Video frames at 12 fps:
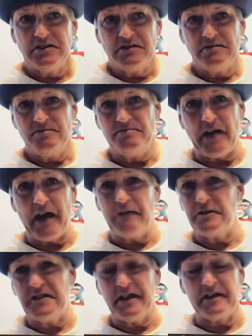5 to
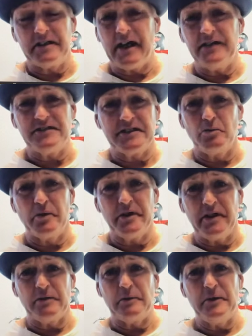10 guys that can win
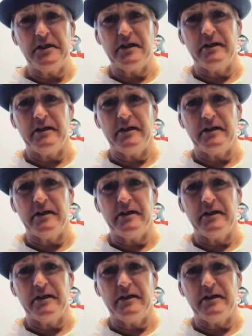every weekend.